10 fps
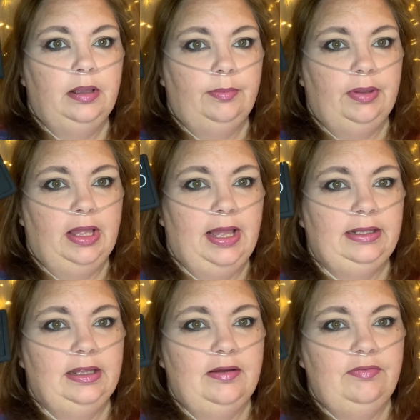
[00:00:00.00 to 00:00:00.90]
But I
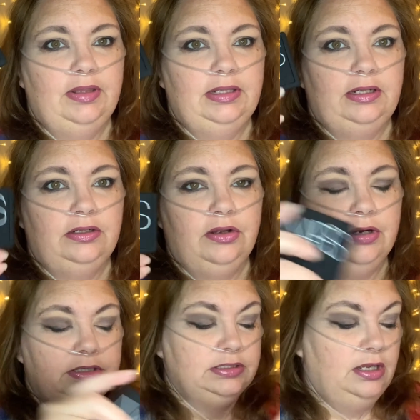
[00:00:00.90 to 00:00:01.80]
love the little
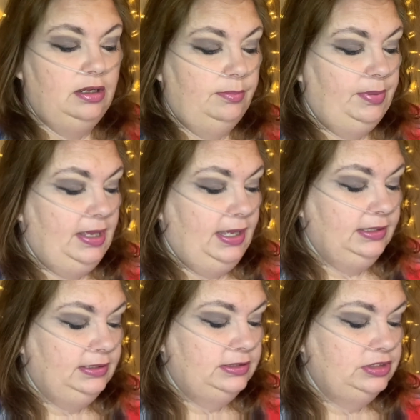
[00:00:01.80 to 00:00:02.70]
Nars
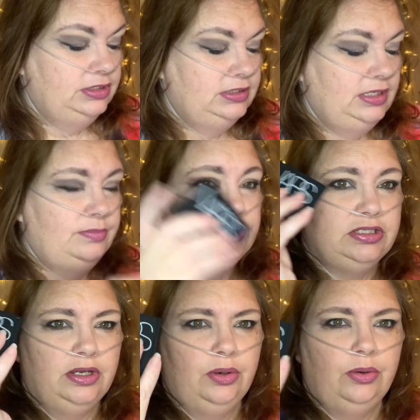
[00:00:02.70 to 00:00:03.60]
compact. It just seems
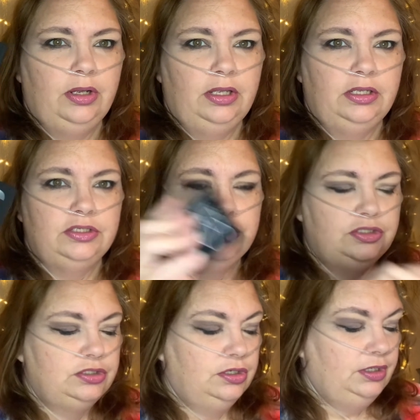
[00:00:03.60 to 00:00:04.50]
so
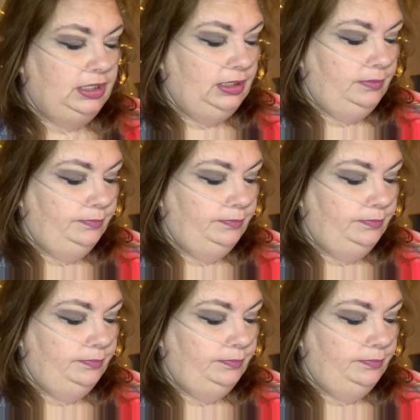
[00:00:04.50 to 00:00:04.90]
sturdy.